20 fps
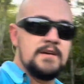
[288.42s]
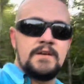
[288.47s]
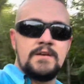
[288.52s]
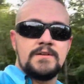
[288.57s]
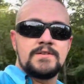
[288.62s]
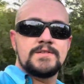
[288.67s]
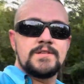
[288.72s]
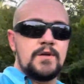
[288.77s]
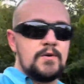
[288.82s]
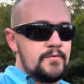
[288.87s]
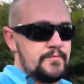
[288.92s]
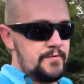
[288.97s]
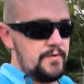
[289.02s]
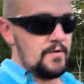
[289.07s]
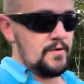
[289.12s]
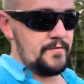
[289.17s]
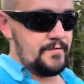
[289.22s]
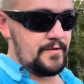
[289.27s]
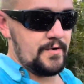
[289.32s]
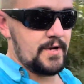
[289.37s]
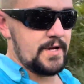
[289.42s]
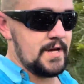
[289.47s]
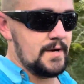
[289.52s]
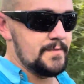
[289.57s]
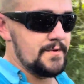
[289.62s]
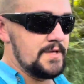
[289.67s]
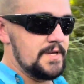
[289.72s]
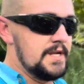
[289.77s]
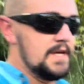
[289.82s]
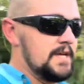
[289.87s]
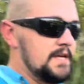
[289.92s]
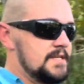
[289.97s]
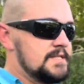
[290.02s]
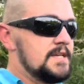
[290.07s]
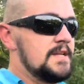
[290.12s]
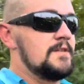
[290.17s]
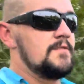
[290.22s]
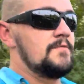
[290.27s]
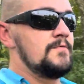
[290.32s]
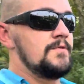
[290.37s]
slow fill for a couple of days. I
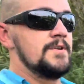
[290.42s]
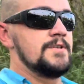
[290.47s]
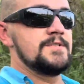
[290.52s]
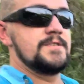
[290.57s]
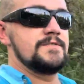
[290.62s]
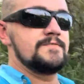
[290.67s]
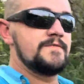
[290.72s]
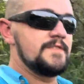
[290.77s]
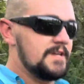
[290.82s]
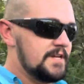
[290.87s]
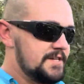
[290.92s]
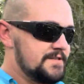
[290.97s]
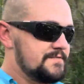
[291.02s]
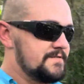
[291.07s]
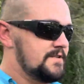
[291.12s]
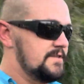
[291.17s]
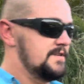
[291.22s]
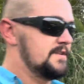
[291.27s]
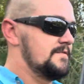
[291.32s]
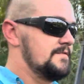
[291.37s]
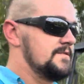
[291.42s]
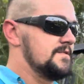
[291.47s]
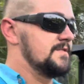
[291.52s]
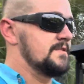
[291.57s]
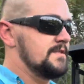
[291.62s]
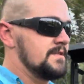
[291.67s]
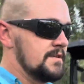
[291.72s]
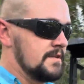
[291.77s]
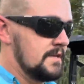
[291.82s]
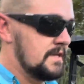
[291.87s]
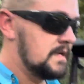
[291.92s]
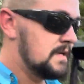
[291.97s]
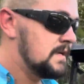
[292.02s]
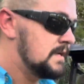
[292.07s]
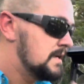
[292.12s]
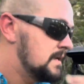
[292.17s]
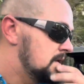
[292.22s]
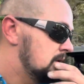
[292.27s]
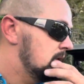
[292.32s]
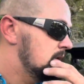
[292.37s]
don't want to just flash flood everything.
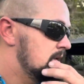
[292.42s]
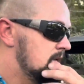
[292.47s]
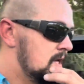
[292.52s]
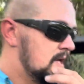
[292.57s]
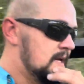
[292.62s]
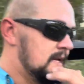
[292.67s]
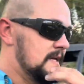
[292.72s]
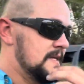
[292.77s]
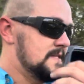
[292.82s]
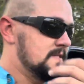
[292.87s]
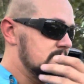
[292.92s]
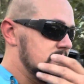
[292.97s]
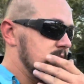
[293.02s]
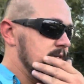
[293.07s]
It's